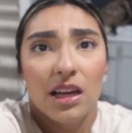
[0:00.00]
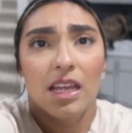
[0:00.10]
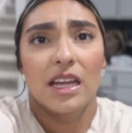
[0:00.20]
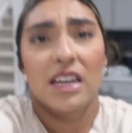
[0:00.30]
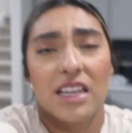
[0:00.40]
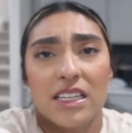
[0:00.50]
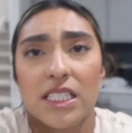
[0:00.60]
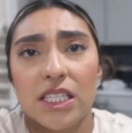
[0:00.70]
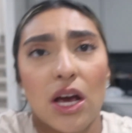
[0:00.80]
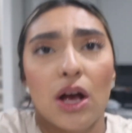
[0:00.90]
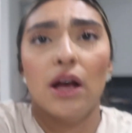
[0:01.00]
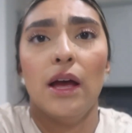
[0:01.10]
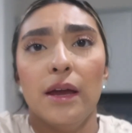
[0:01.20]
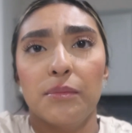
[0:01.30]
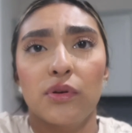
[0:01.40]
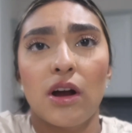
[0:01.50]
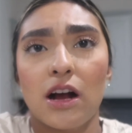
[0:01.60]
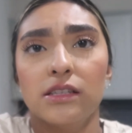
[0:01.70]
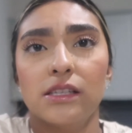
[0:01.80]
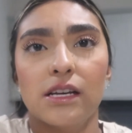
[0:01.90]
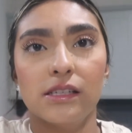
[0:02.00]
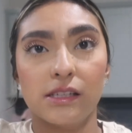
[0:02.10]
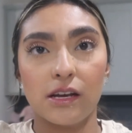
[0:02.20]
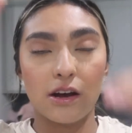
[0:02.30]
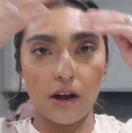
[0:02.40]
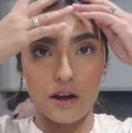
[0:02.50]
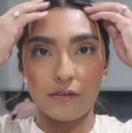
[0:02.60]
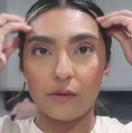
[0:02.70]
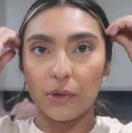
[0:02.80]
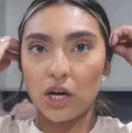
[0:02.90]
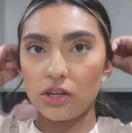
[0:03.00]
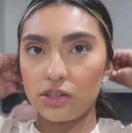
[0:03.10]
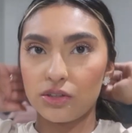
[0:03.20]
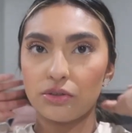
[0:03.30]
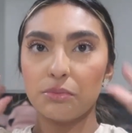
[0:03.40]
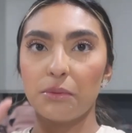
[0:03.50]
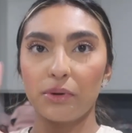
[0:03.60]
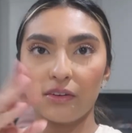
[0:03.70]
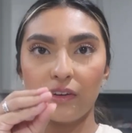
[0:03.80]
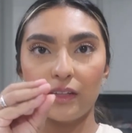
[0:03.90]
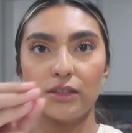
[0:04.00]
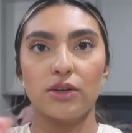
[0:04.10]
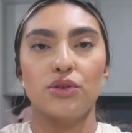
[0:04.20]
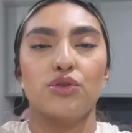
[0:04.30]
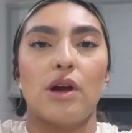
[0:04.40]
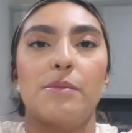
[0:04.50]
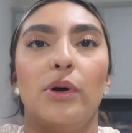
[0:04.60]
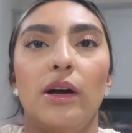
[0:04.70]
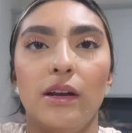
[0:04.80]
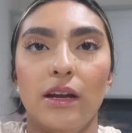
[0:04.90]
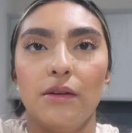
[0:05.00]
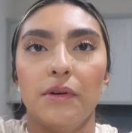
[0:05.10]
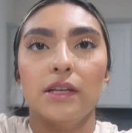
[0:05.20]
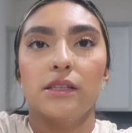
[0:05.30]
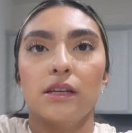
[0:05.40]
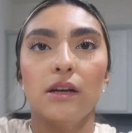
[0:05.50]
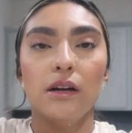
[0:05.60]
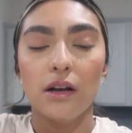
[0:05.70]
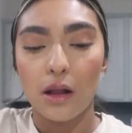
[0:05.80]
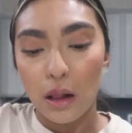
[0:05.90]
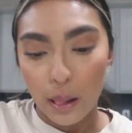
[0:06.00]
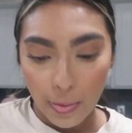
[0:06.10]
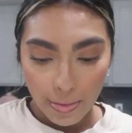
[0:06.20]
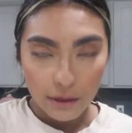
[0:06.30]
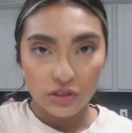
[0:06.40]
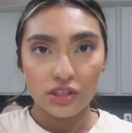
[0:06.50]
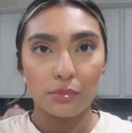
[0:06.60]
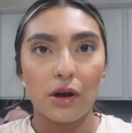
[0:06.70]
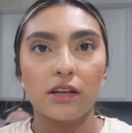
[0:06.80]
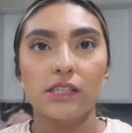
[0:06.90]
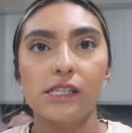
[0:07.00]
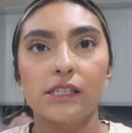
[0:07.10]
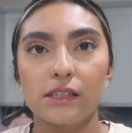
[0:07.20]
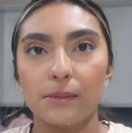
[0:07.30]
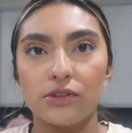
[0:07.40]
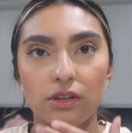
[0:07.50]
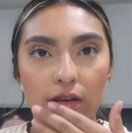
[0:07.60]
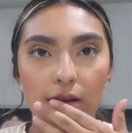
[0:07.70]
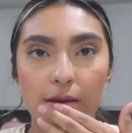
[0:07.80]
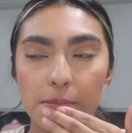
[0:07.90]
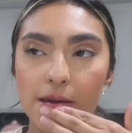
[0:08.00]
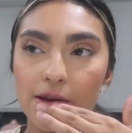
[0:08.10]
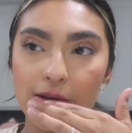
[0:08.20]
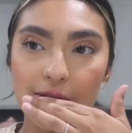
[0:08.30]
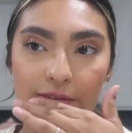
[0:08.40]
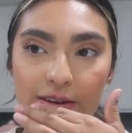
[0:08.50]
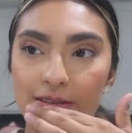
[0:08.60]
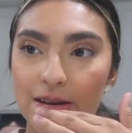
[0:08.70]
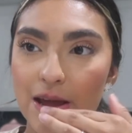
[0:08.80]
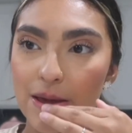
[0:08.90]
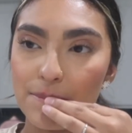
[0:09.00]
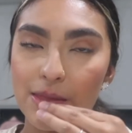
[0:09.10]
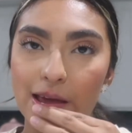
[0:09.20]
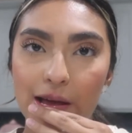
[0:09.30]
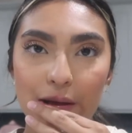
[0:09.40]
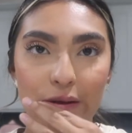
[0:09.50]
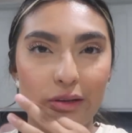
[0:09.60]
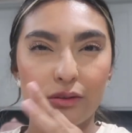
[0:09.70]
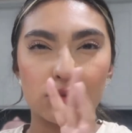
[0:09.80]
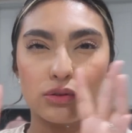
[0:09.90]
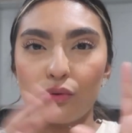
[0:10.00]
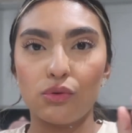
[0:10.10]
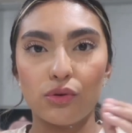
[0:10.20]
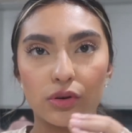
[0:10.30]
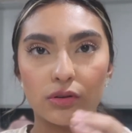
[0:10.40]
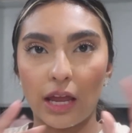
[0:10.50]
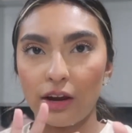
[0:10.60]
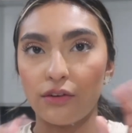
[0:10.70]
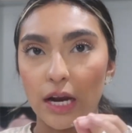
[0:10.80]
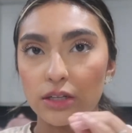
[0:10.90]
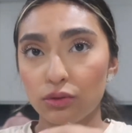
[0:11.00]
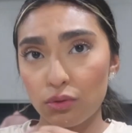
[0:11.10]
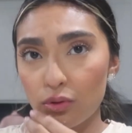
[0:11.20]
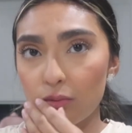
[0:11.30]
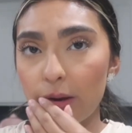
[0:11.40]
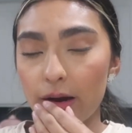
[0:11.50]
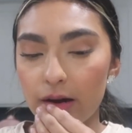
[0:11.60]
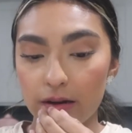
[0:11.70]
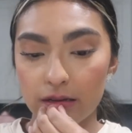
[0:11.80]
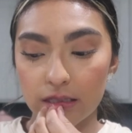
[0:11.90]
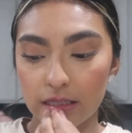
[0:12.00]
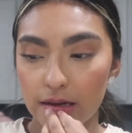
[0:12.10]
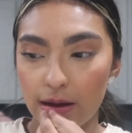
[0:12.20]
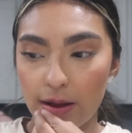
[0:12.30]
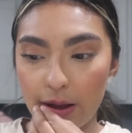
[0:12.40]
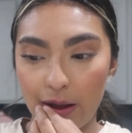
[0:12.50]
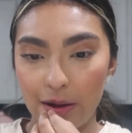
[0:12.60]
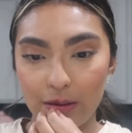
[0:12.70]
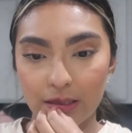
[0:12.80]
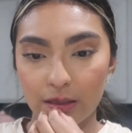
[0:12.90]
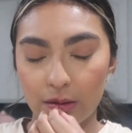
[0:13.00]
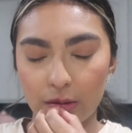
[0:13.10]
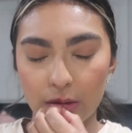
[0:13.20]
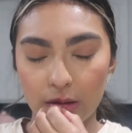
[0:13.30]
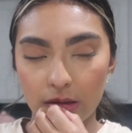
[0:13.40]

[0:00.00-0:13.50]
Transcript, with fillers: it is a process of oh my gosh my perfect tripod anyways just a process especially being first time like school like grade school parents i was a little